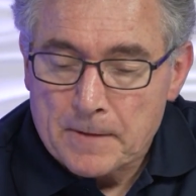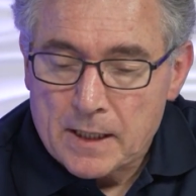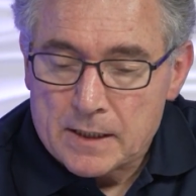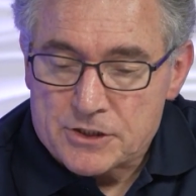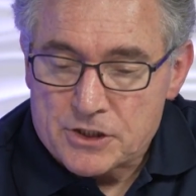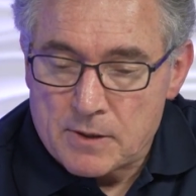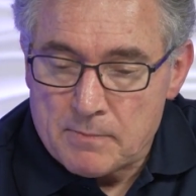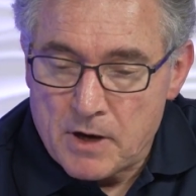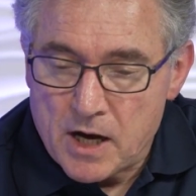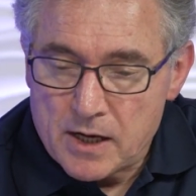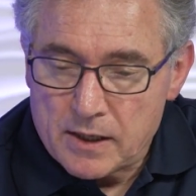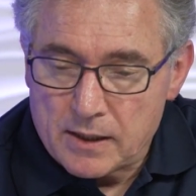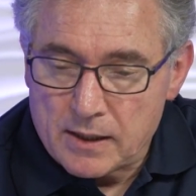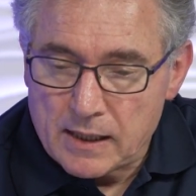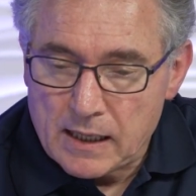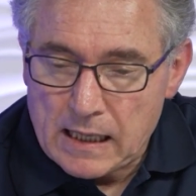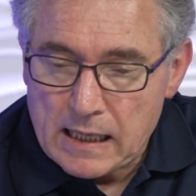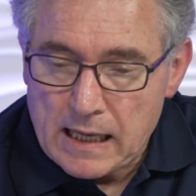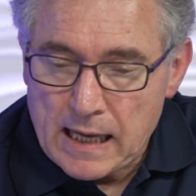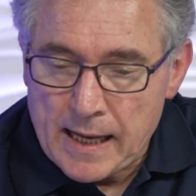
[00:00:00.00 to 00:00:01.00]
So Mark,
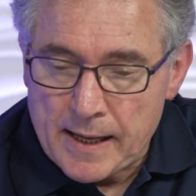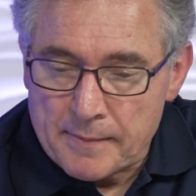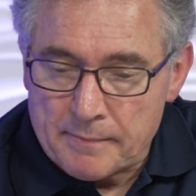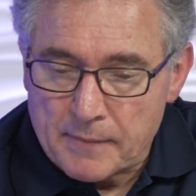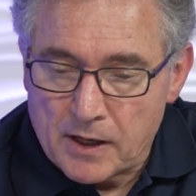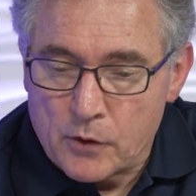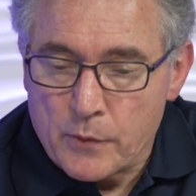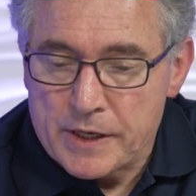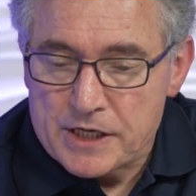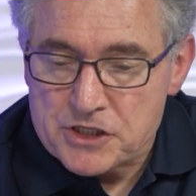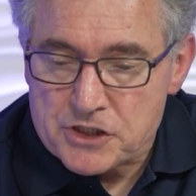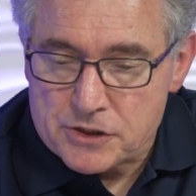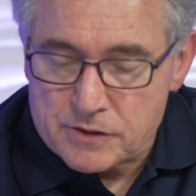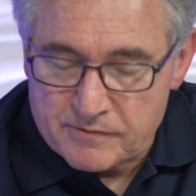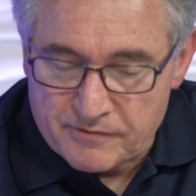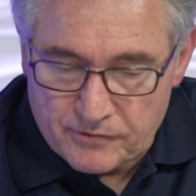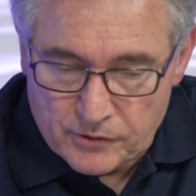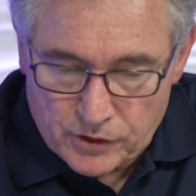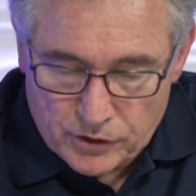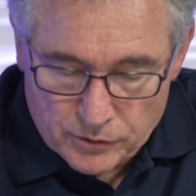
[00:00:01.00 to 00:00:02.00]
a question
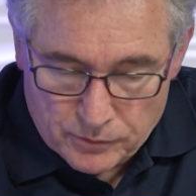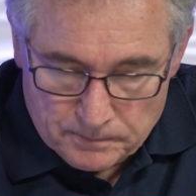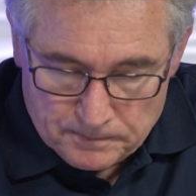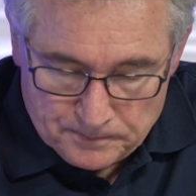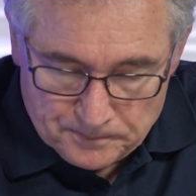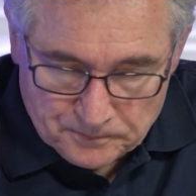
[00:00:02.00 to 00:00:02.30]
for you.